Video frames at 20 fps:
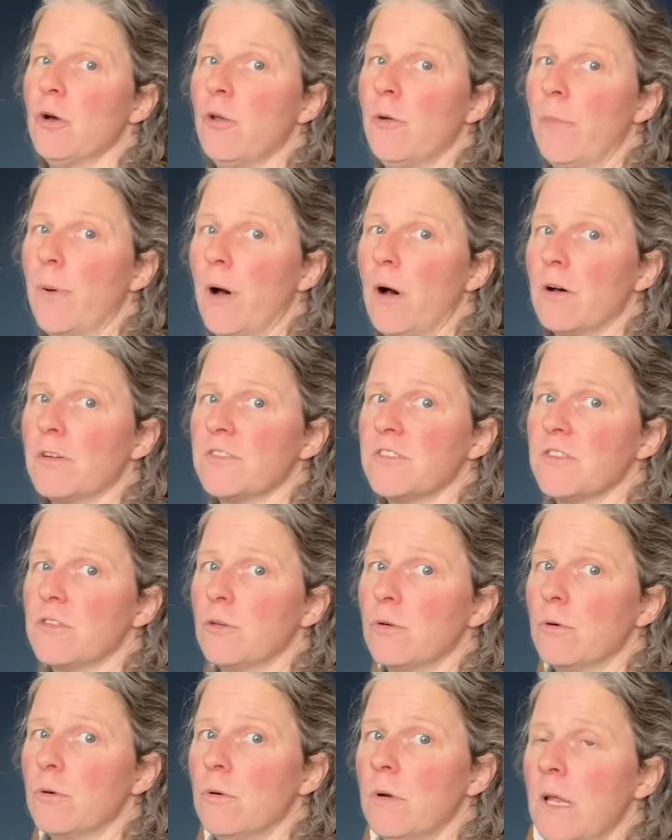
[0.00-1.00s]
on a bar
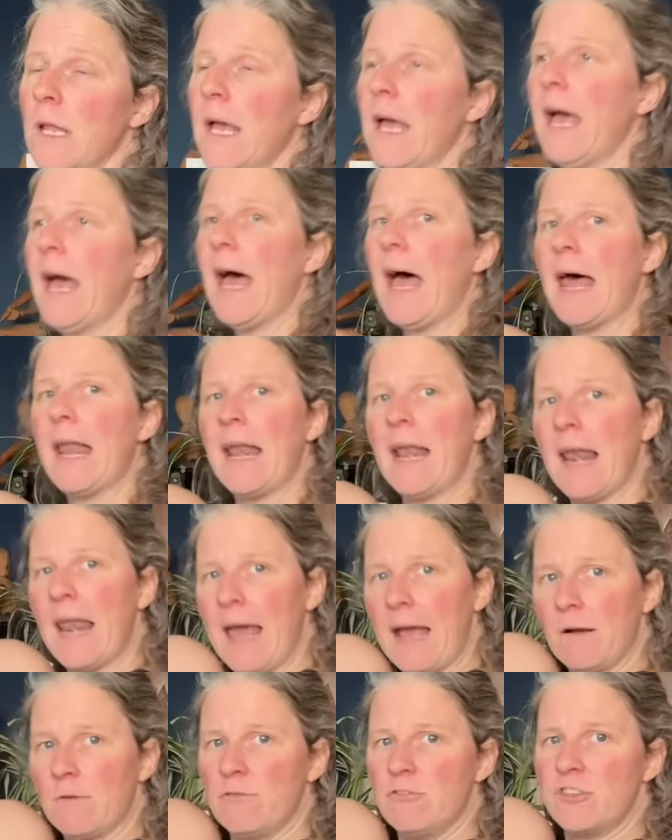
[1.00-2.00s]
stool and
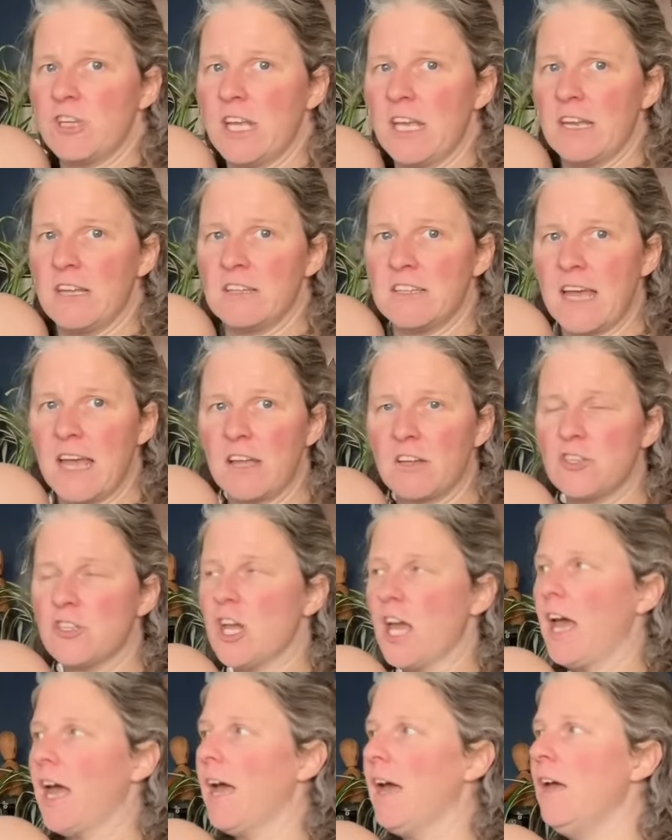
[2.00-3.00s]
lounging in a deck
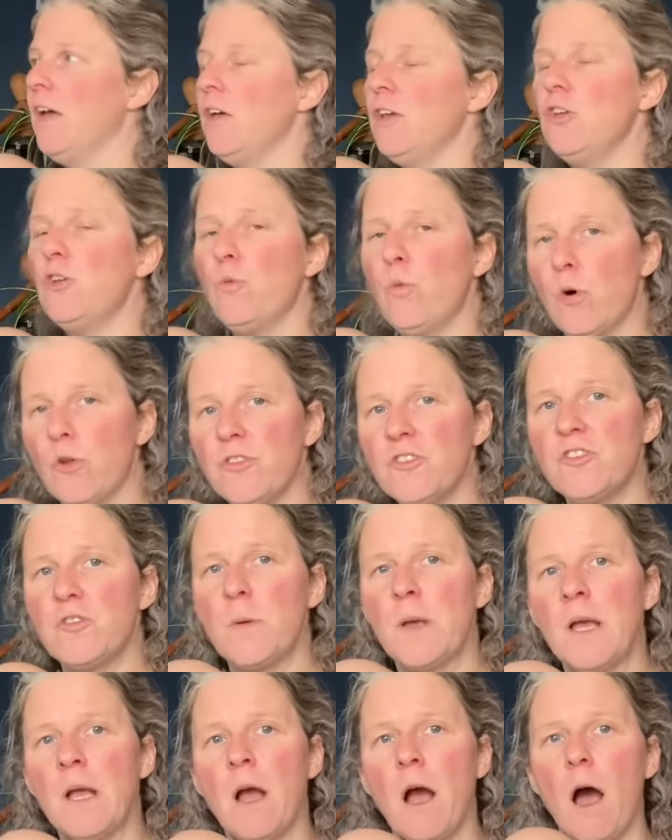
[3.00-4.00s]
chair, you want to
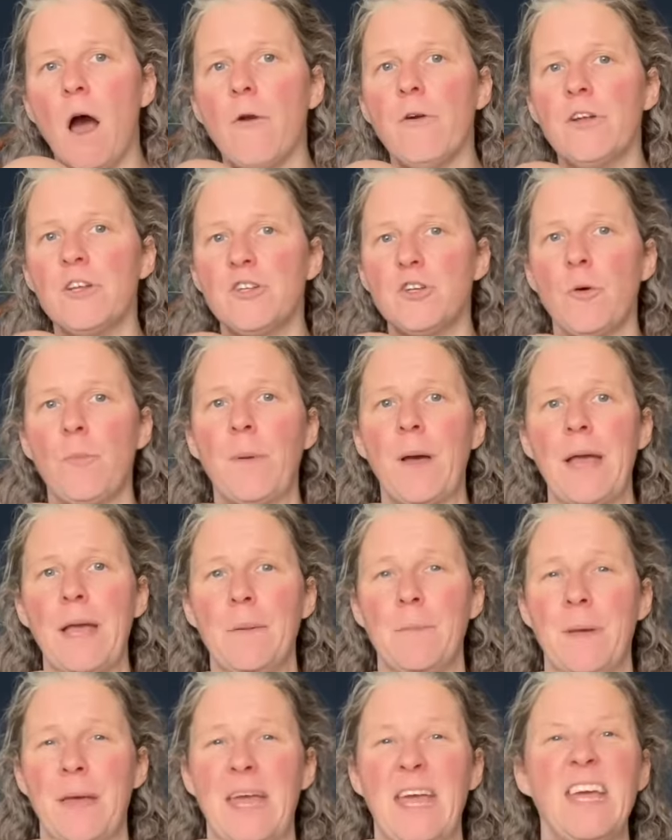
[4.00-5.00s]
encourage your
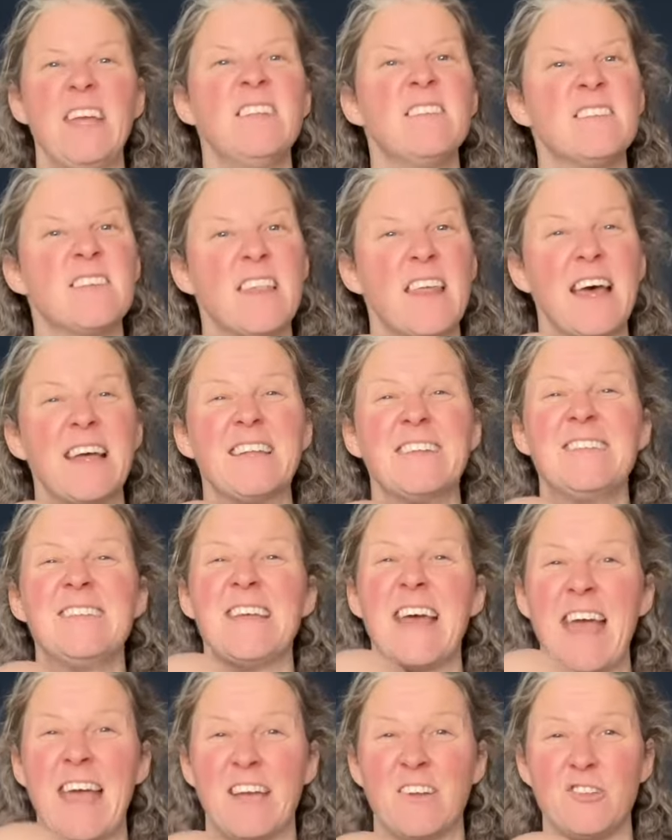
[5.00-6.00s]
baby into that
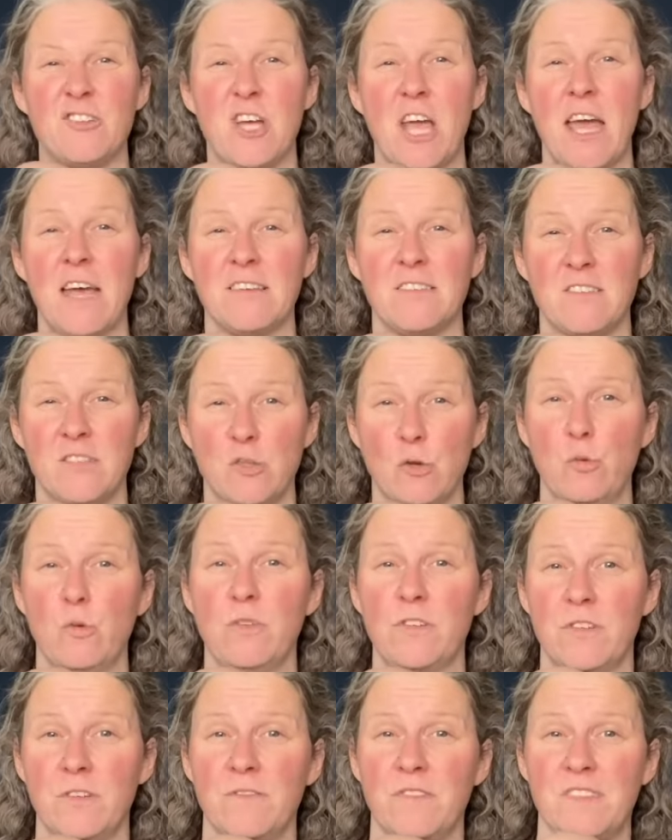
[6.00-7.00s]
deck chair
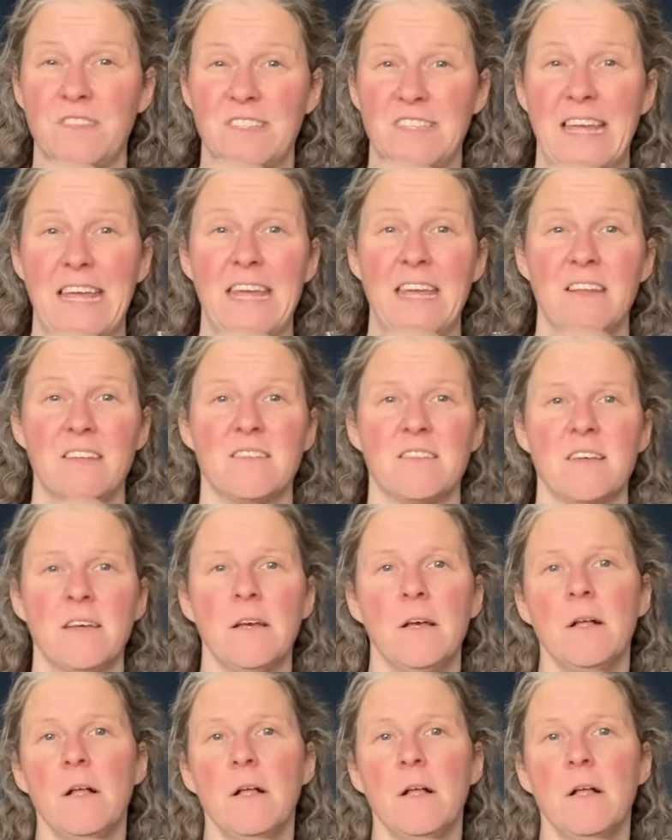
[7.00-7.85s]
sort of seat.